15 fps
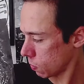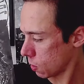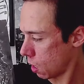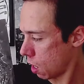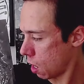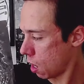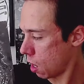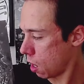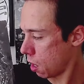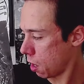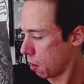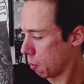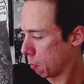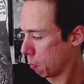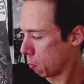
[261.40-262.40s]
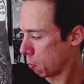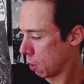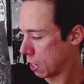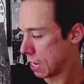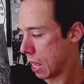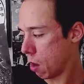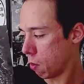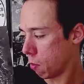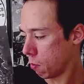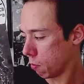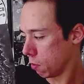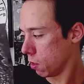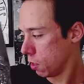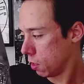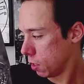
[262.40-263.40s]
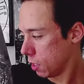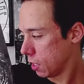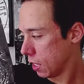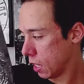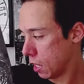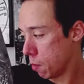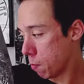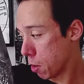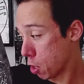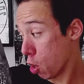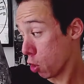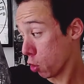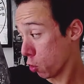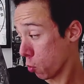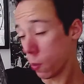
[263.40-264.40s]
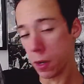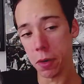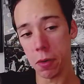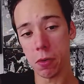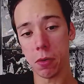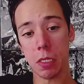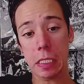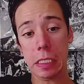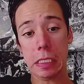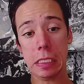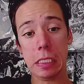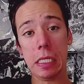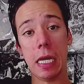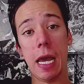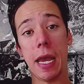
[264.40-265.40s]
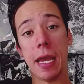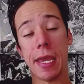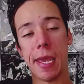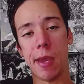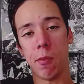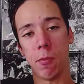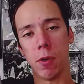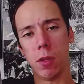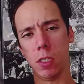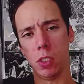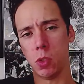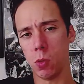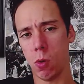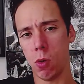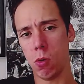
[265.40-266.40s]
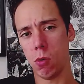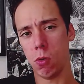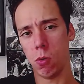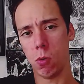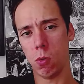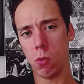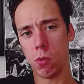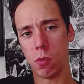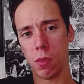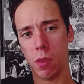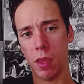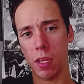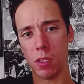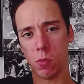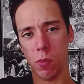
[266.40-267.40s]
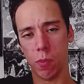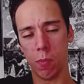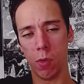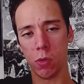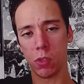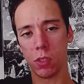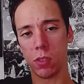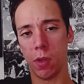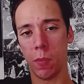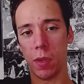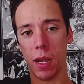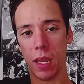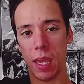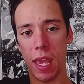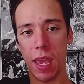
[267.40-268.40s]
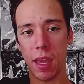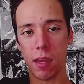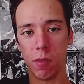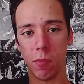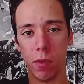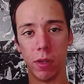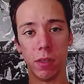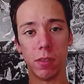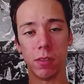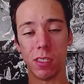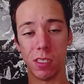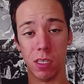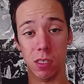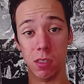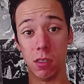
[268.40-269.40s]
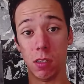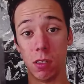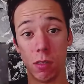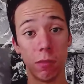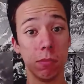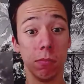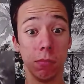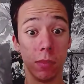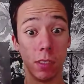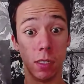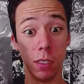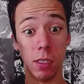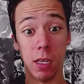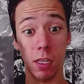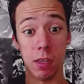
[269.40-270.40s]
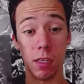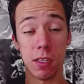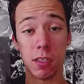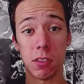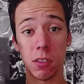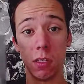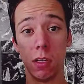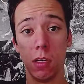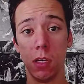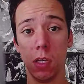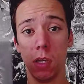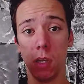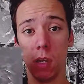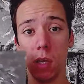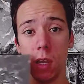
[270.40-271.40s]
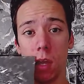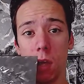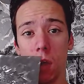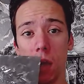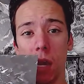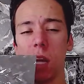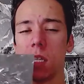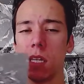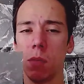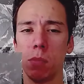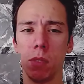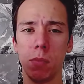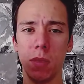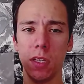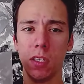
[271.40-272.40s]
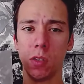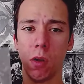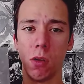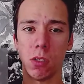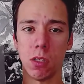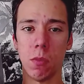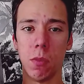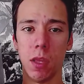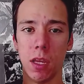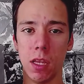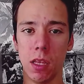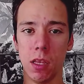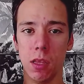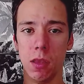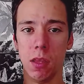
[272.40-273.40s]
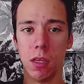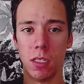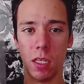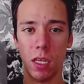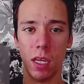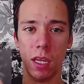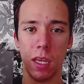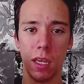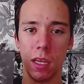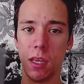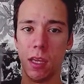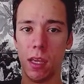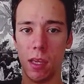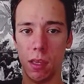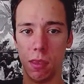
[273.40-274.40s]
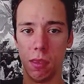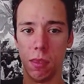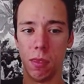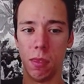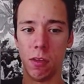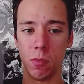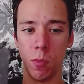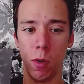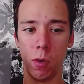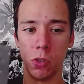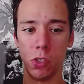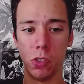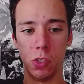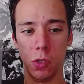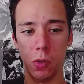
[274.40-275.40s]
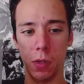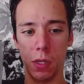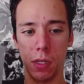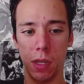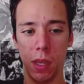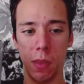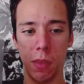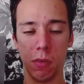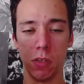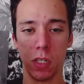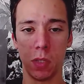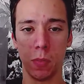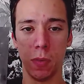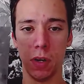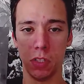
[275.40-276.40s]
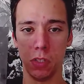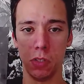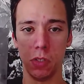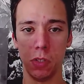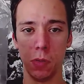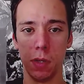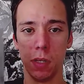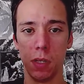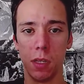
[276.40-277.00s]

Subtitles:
Right now, in my art career, I can't really draw things with motion. I mean, I can, but it won't look good like this. Anytime Jim Lee draws something, it's like there's motion to it and there's expression to it.